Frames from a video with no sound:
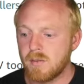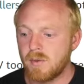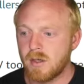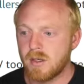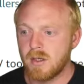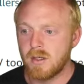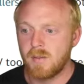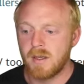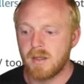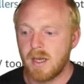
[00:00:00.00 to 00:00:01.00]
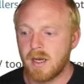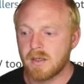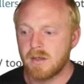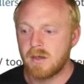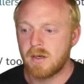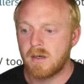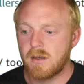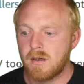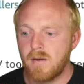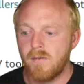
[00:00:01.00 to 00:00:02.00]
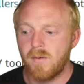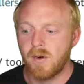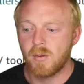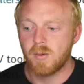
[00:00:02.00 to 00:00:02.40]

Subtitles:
brushless, being the XR, variable